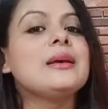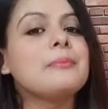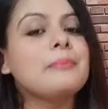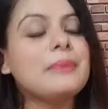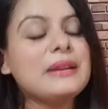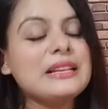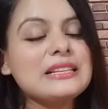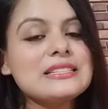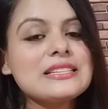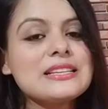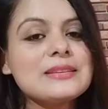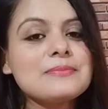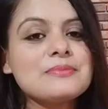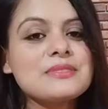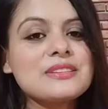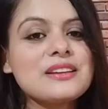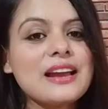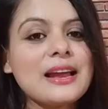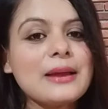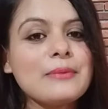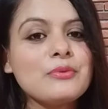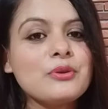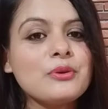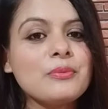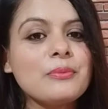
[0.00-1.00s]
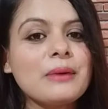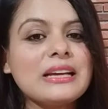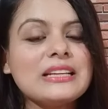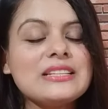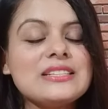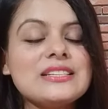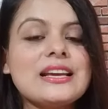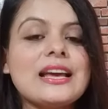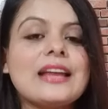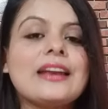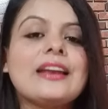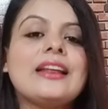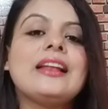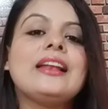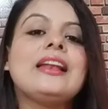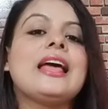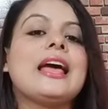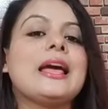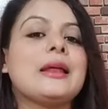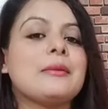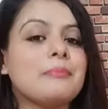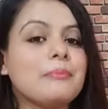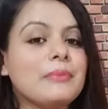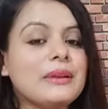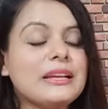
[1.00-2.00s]
please subscribe to my channel
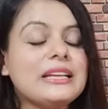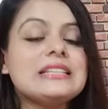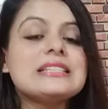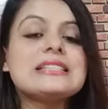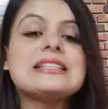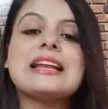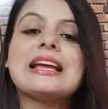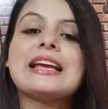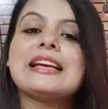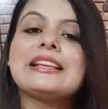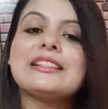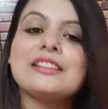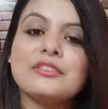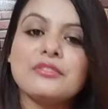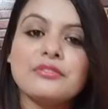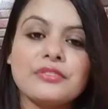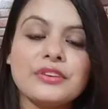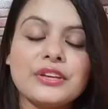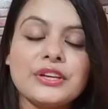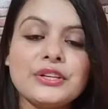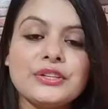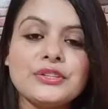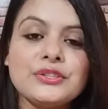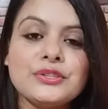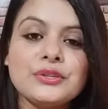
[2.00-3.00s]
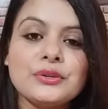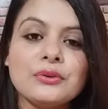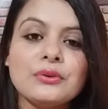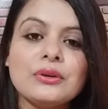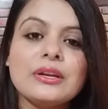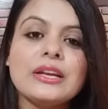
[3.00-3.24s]
and please like the video.